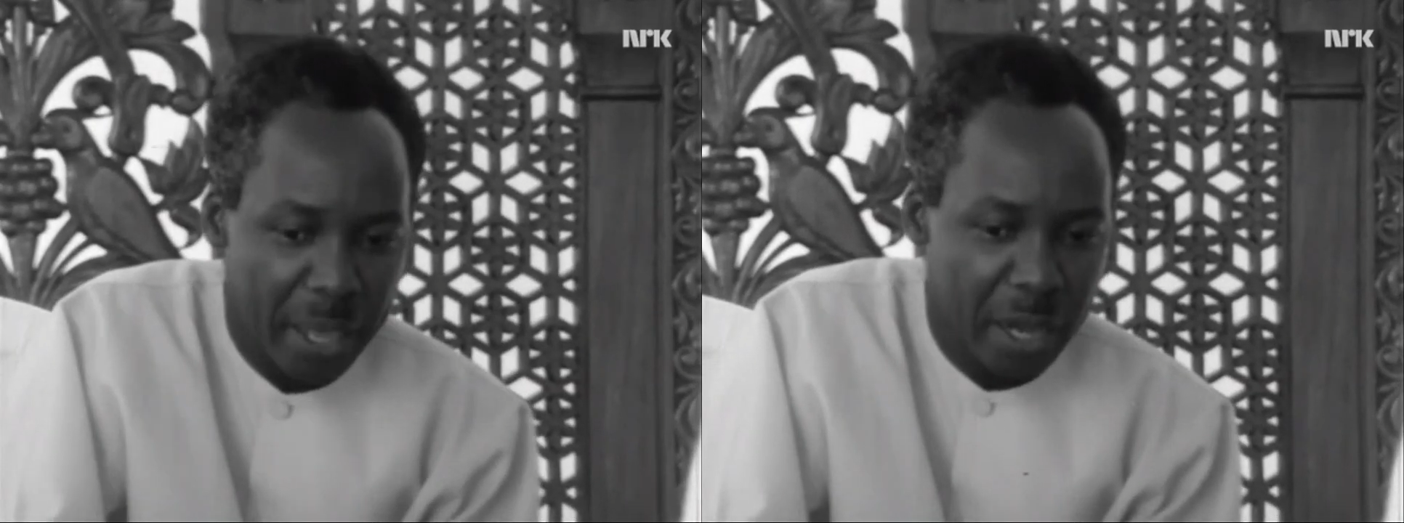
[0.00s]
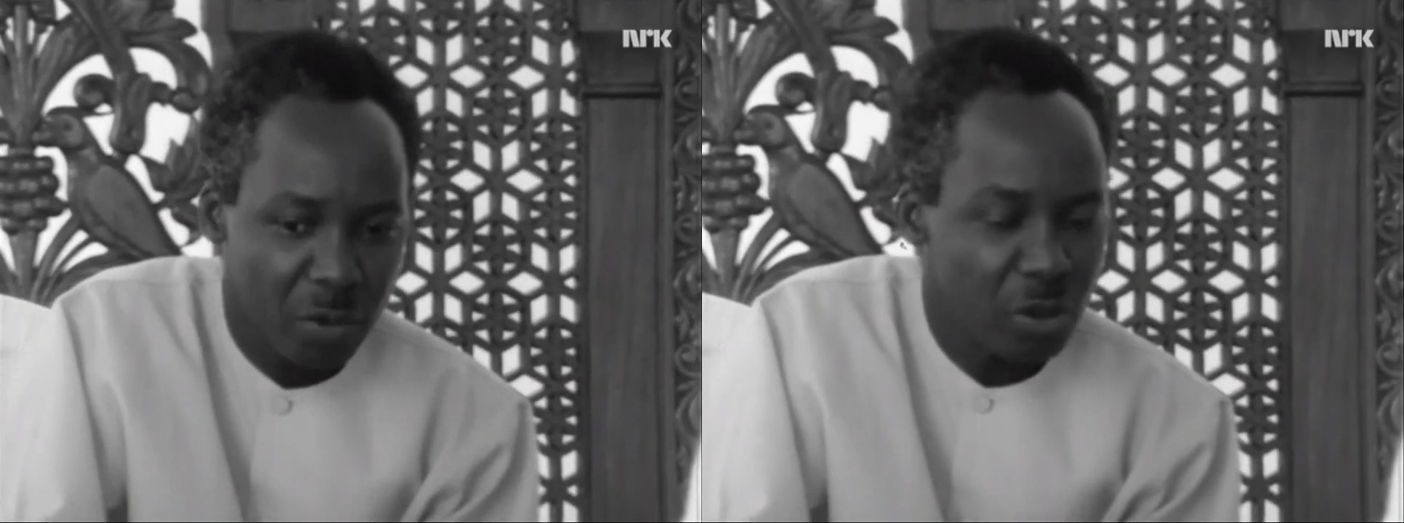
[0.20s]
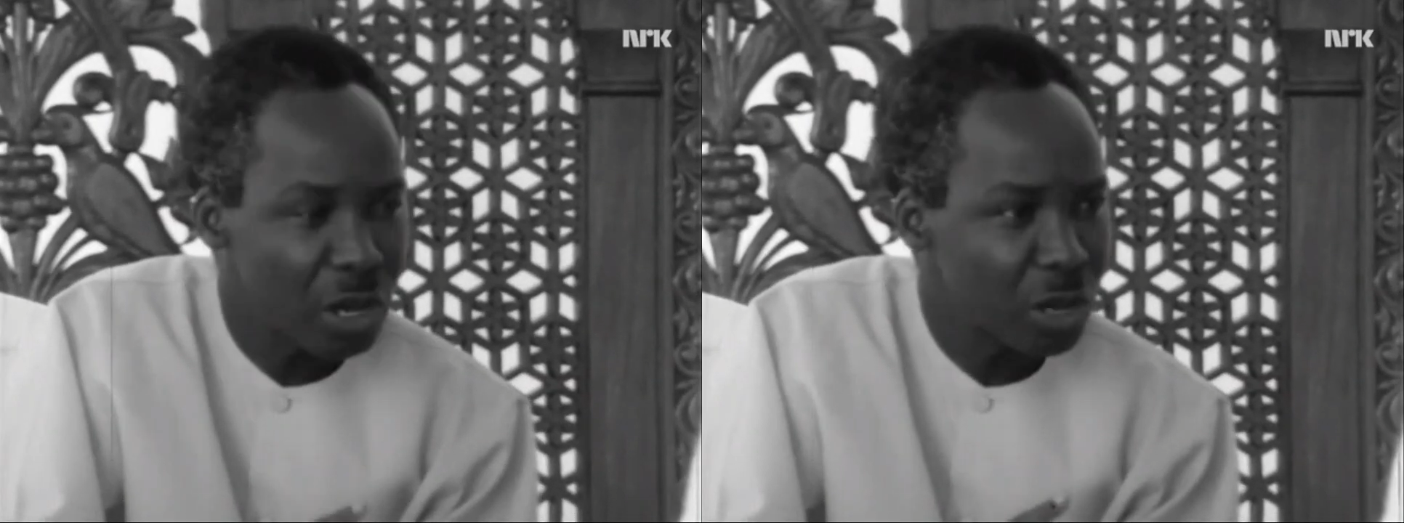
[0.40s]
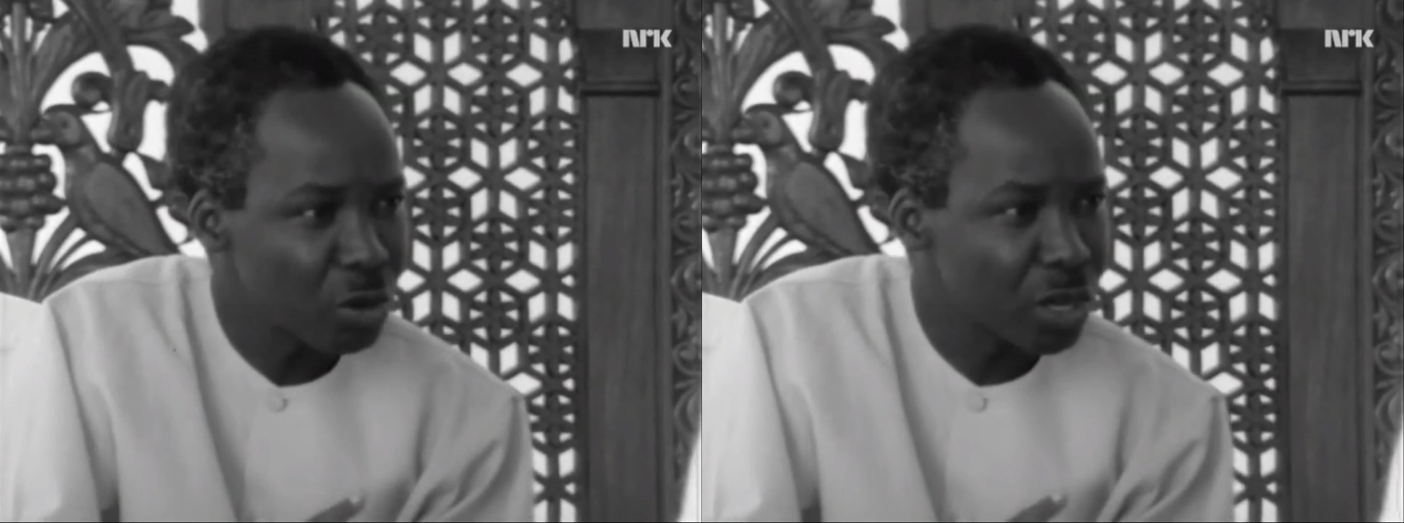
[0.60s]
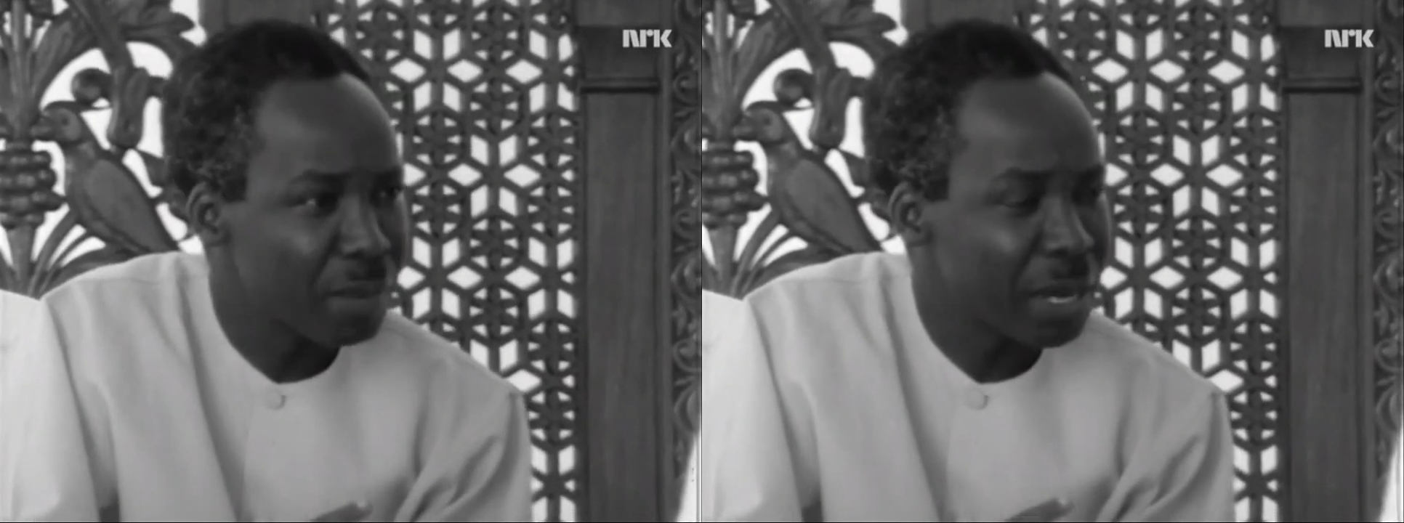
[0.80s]
And when you are
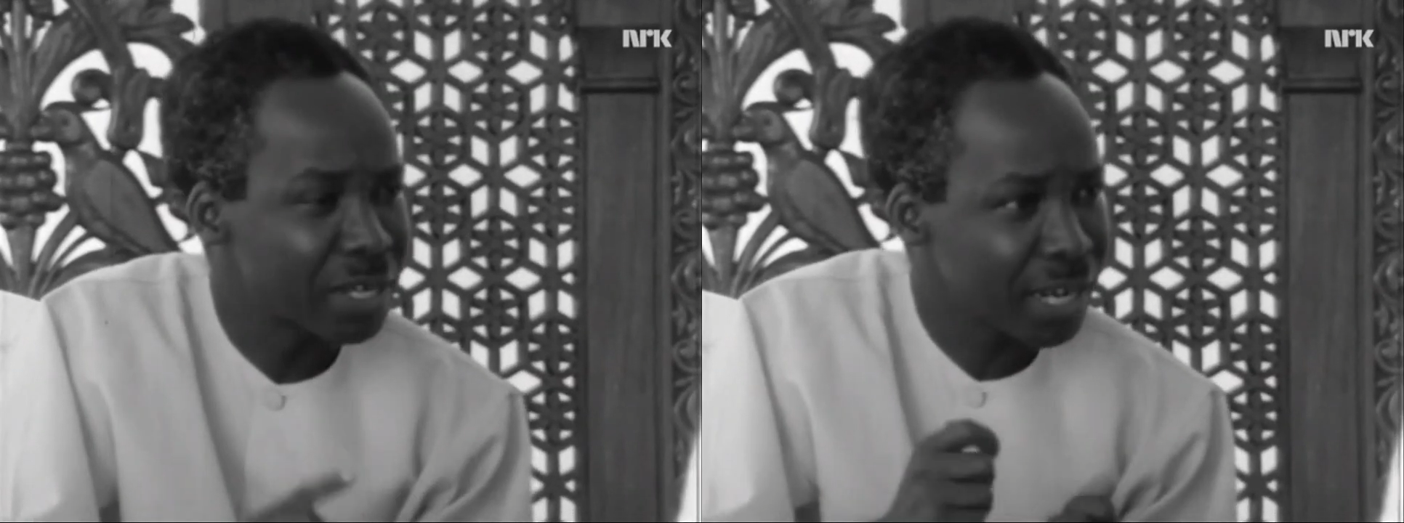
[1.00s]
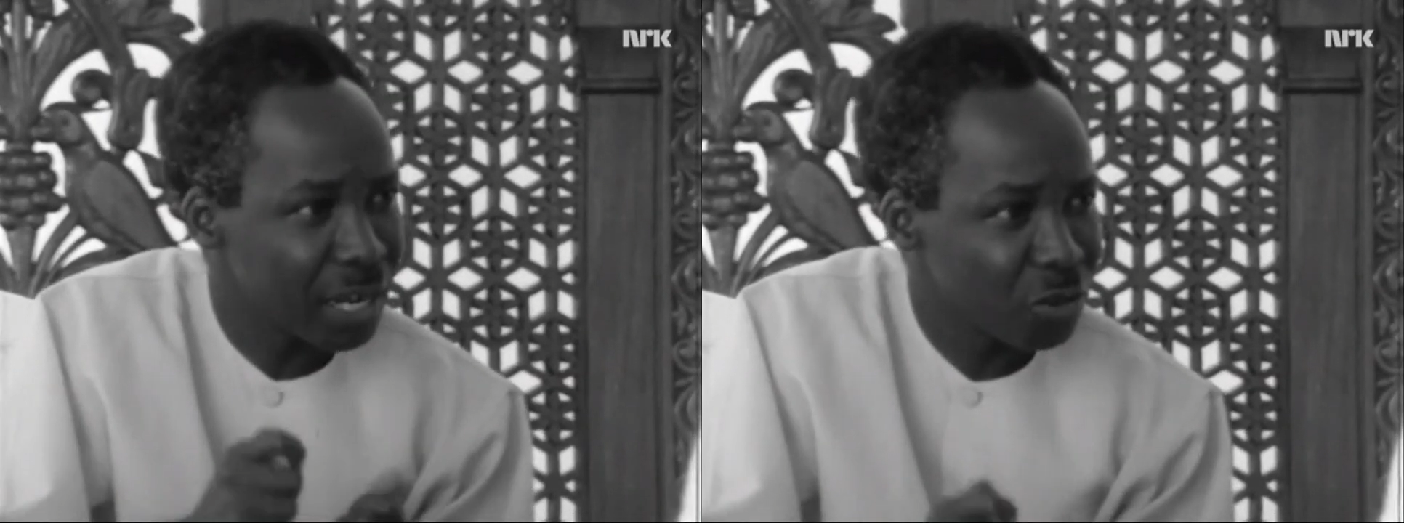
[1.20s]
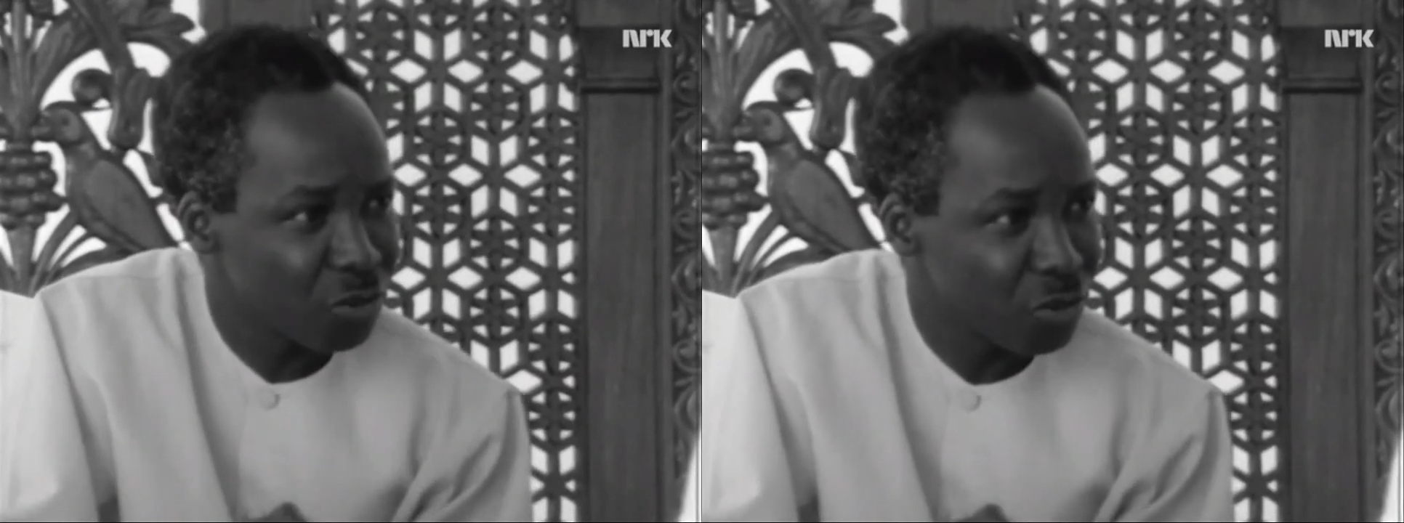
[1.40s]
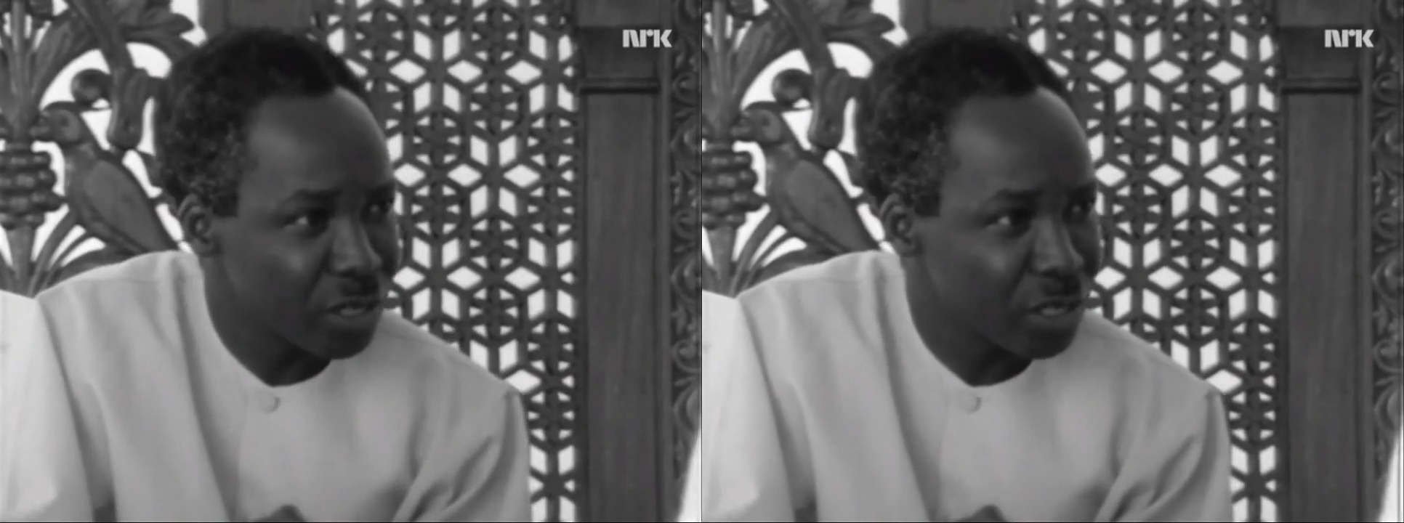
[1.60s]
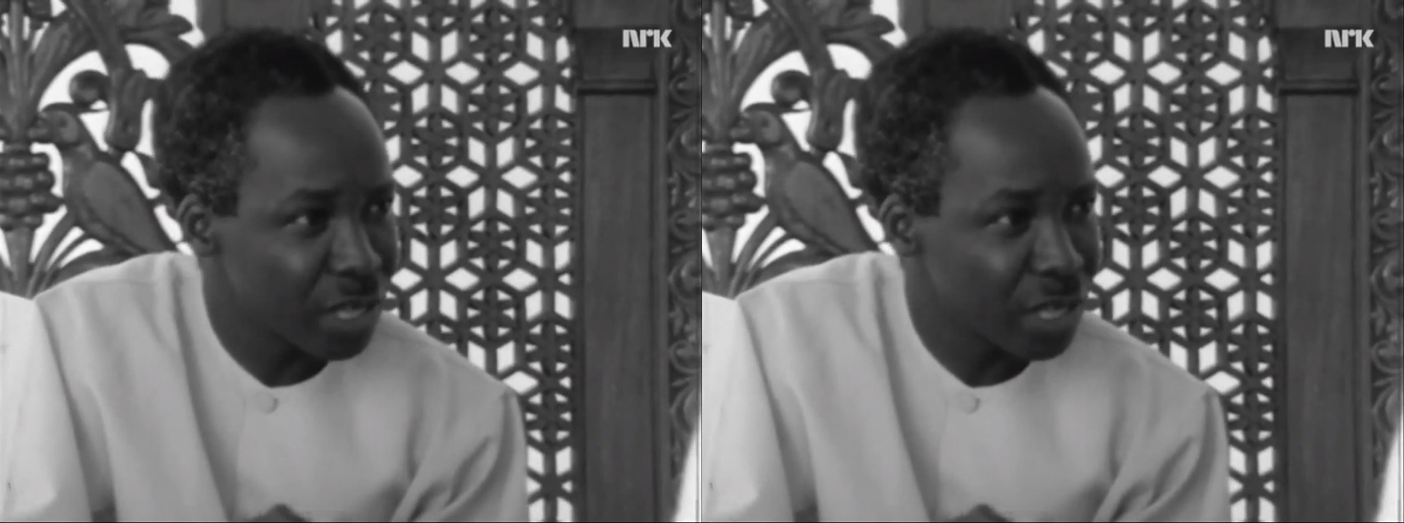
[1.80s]
talking about countries,